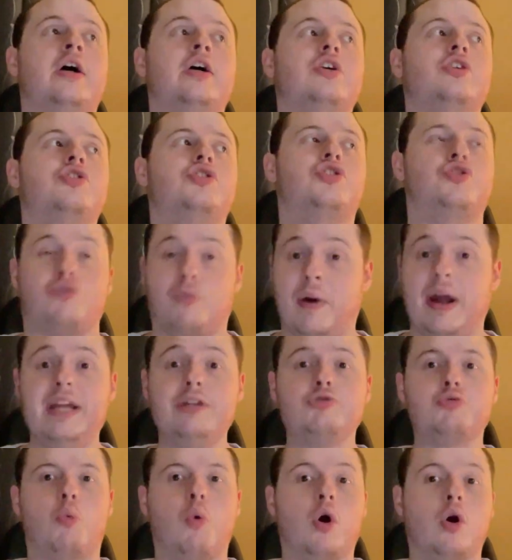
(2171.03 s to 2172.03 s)

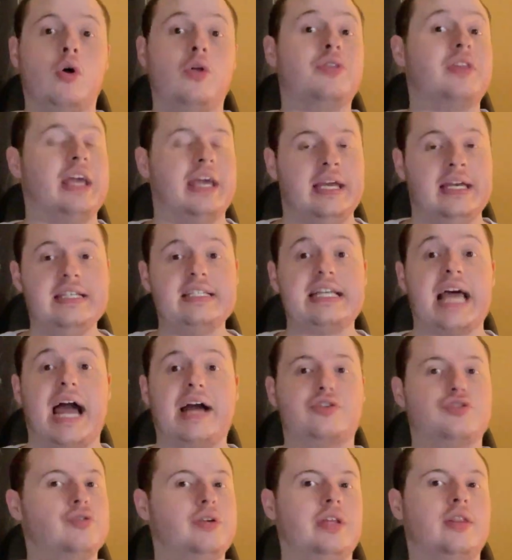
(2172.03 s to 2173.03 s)
Strange World is
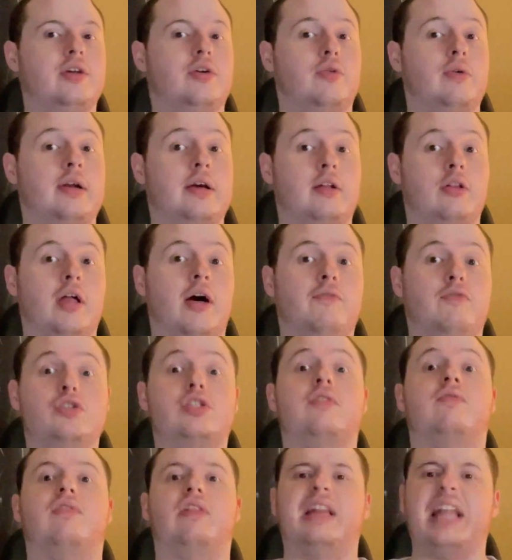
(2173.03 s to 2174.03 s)
actually in the critical
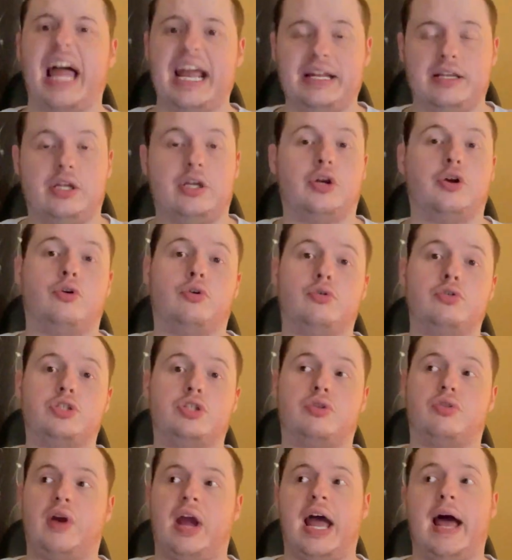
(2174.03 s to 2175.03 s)
levels of Lightyear,
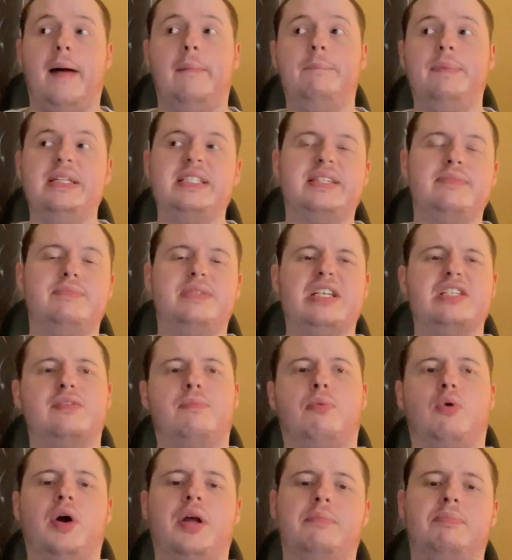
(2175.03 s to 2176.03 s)
so there have been some
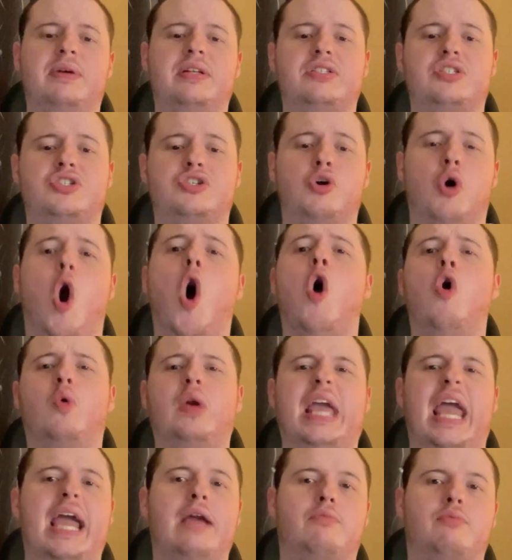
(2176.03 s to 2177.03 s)
disappointments to
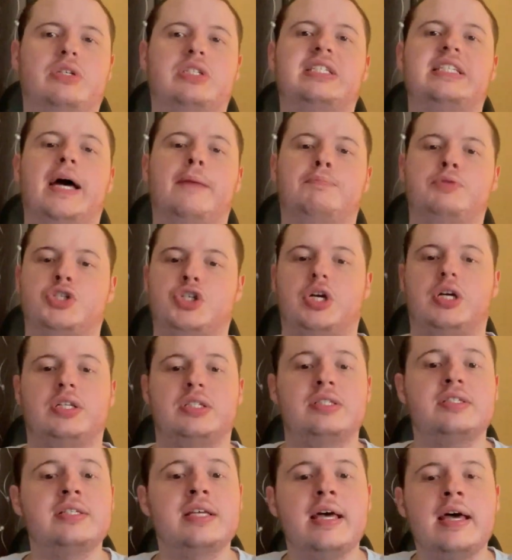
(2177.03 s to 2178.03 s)
okay
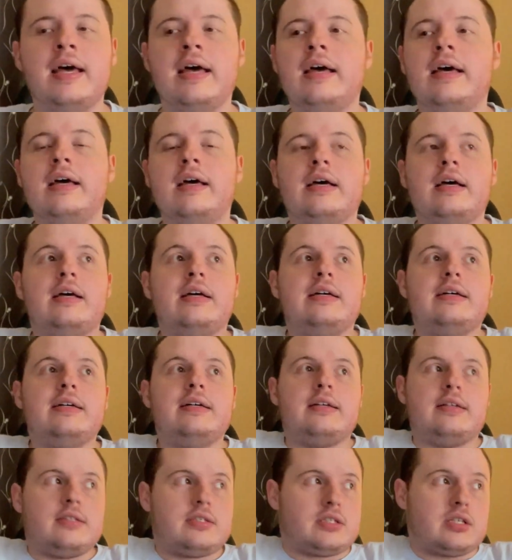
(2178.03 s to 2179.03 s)
receptions.
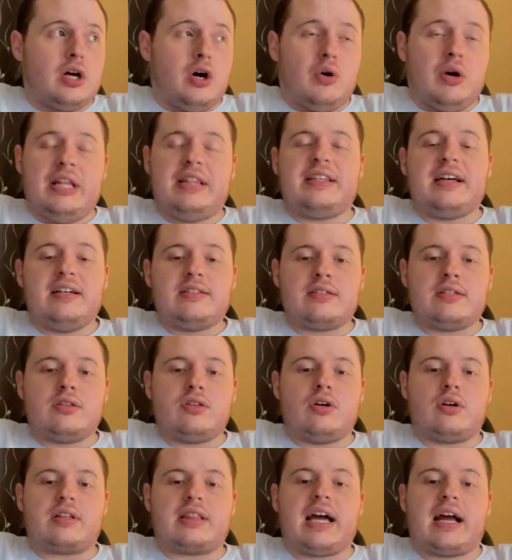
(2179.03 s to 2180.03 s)
So it doesn't
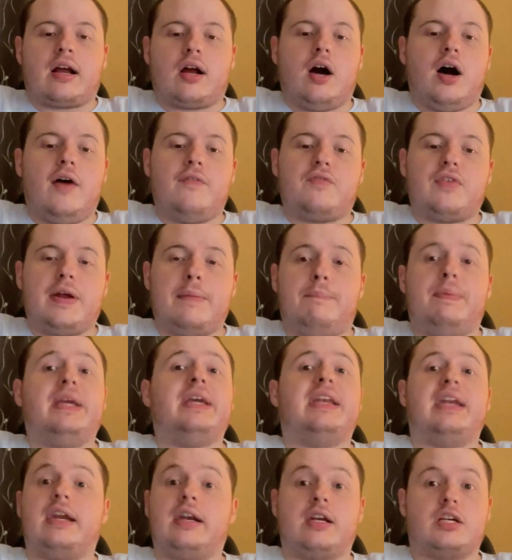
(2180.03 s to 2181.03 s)
look that confident
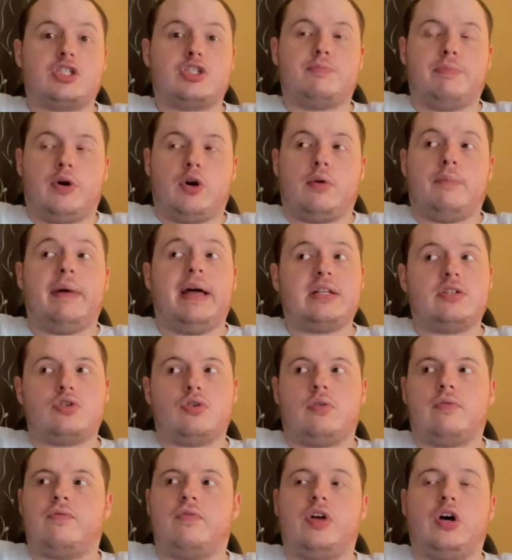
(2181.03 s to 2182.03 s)
being an
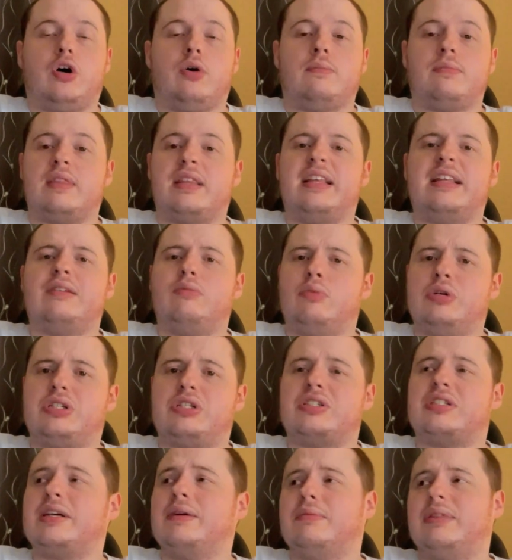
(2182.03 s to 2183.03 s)
experimental film, which
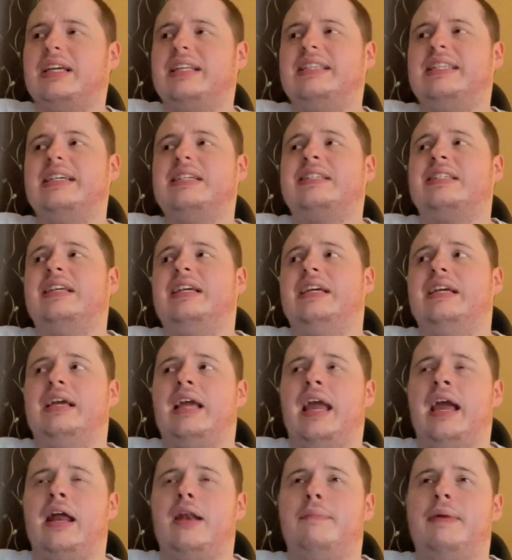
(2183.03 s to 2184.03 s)
is something
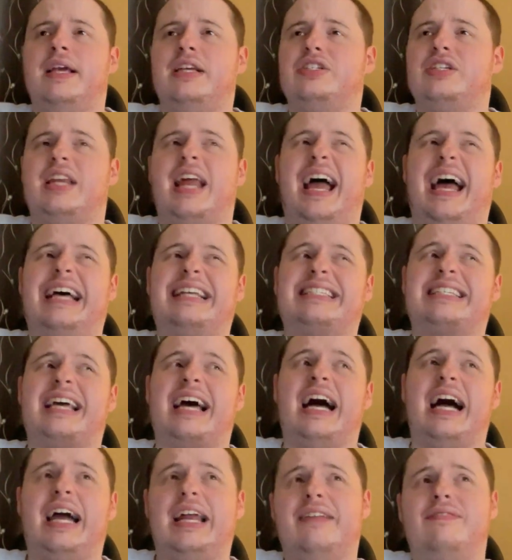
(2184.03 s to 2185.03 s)
Disney Animation has
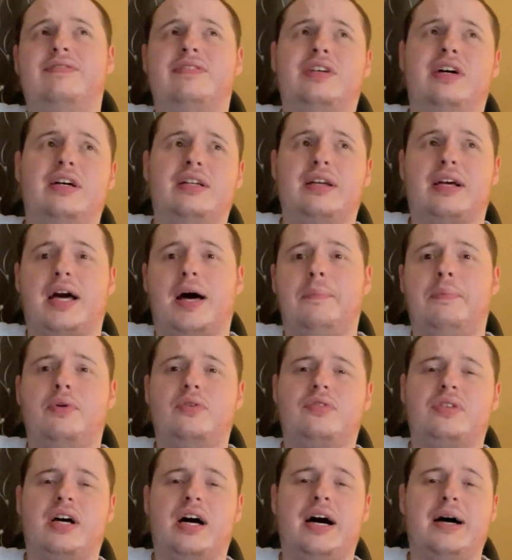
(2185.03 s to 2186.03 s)
kind of done a couple
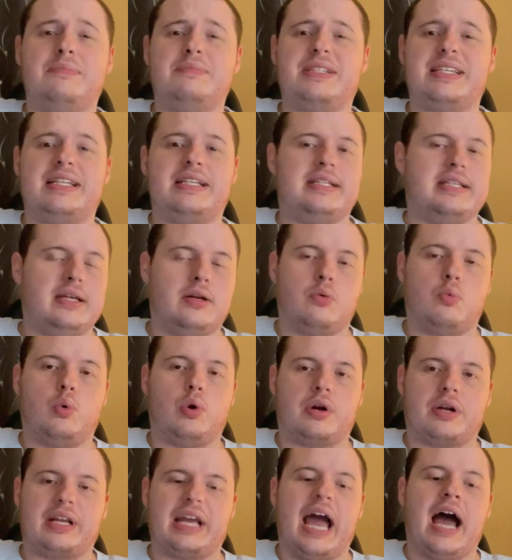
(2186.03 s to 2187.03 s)
of times and didn't
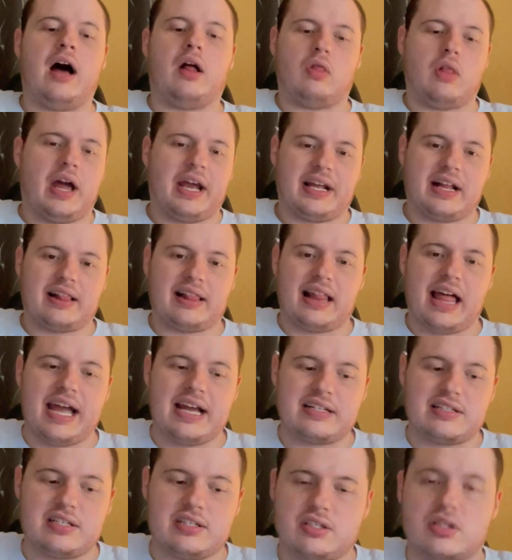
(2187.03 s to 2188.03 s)
work out, like
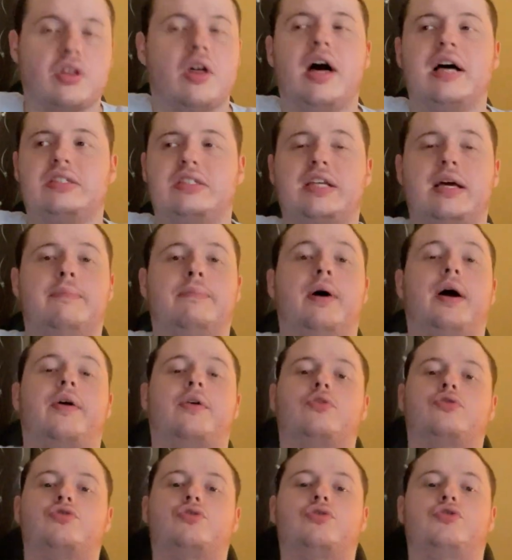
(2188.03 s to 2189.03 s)
Atlantis, Lost
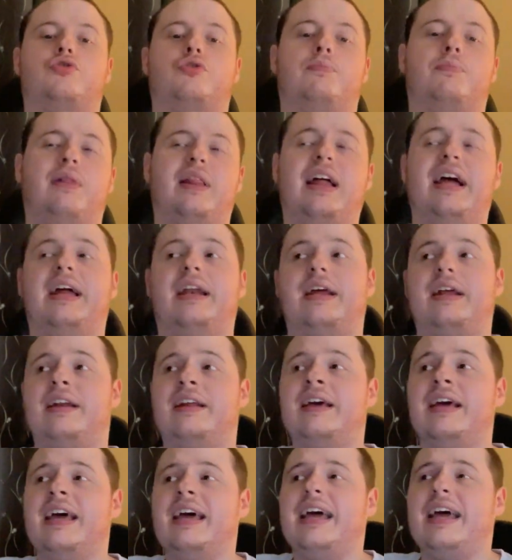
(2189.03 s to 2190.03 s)
Empire, or Treasure Planet.
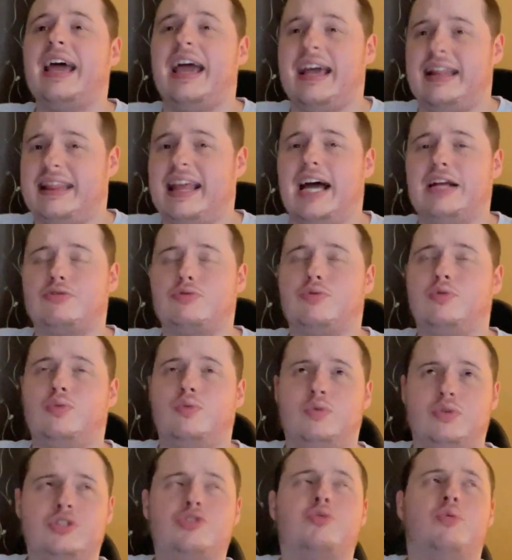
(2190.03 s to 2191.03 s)
And that's
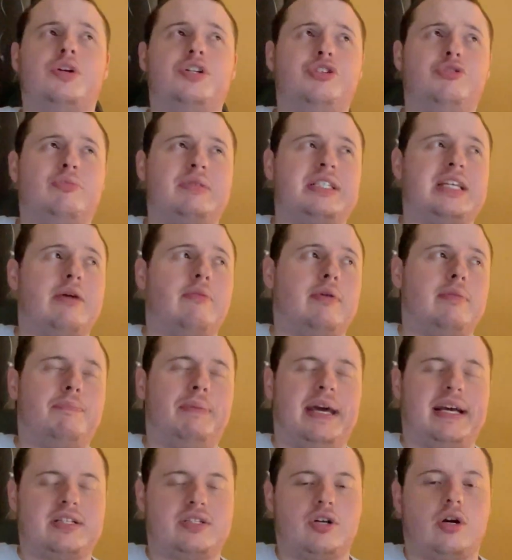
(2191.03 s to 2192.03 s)
what you would say with
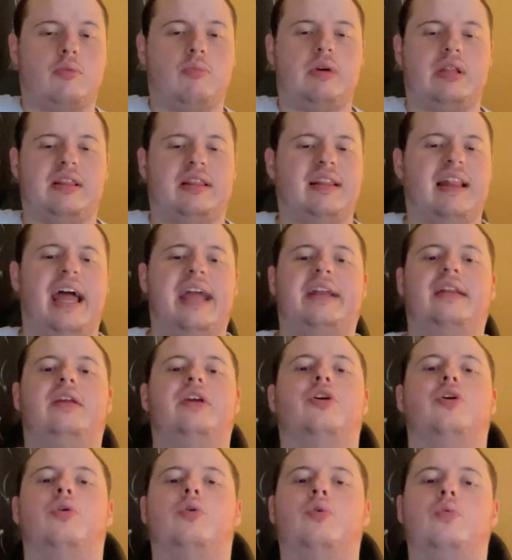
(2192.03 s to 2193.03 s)
Pixar with
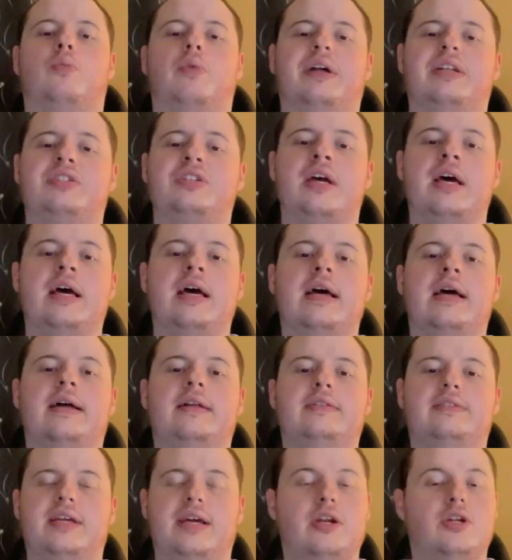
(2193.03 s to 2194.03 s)
Lightyear, which
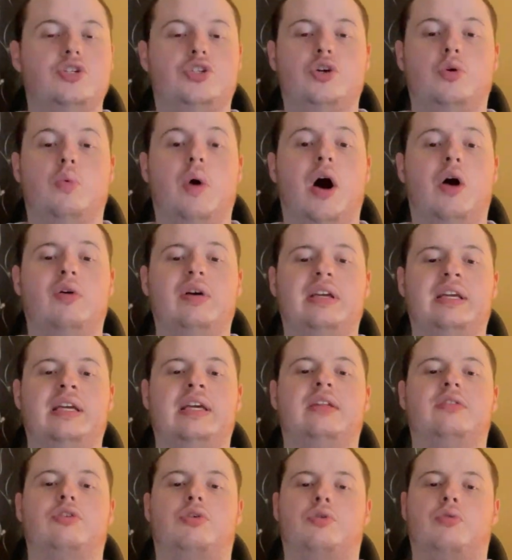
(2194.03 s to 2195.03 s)
didn't do well
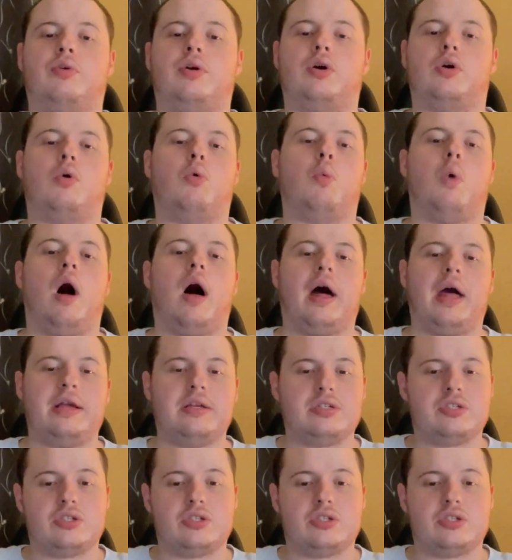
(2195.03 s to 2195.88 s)
either critical-wise.